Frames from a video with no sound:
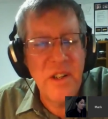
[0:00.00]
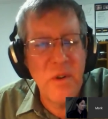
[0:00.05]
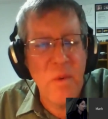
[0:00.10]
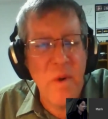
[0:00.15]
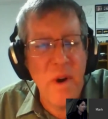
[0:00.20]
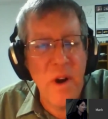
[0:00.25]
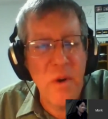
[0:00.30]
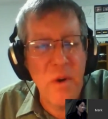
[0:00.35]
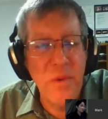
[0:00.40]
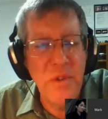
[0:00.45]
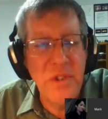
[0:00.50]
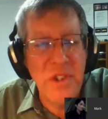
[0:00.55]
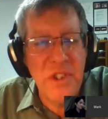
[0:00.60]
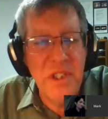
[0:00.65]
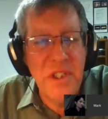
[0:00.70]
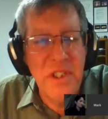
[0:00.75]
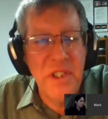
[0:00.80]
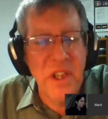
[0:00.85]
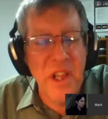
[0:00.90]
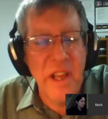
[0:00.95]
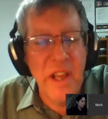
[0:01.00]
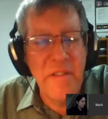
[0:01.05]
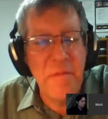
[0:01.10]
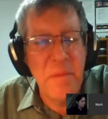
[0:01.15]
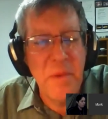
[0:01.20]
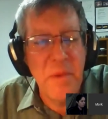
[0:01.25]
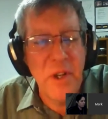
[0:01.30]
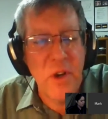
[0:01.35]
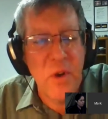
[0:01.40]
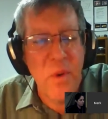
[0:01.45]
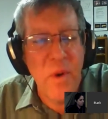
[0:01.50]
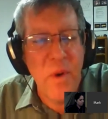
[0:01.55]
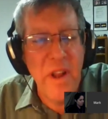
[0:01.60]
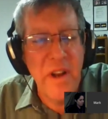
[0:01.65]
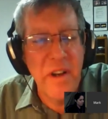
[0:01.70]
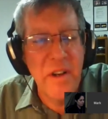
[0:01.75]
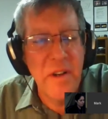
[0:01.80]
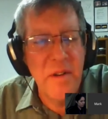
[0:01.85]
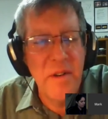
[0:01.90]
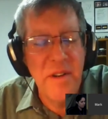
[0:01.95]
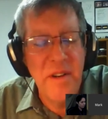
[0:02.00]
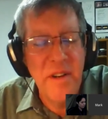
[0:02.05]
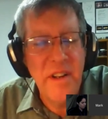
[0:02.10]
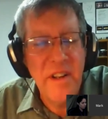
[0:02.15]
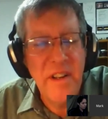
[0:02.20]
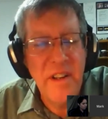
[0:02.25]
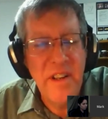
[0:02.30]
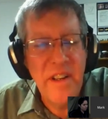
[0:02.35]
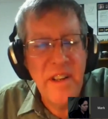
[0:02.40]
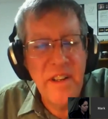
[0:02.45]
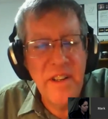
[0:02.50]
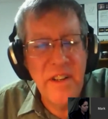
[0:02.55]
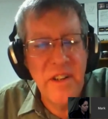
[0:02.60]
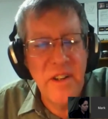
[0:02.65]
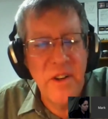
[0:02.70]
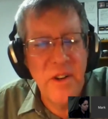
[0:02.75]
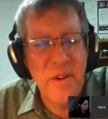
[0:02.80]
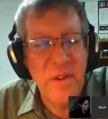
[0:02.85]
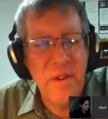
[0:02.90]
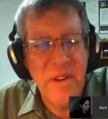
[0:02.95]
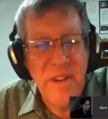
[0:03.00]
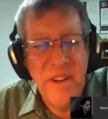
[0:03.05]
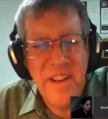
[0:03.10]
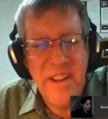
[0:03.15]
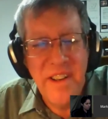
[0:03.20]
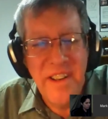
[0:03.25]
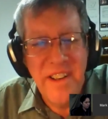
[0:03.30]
Why don't we see life being created, you know,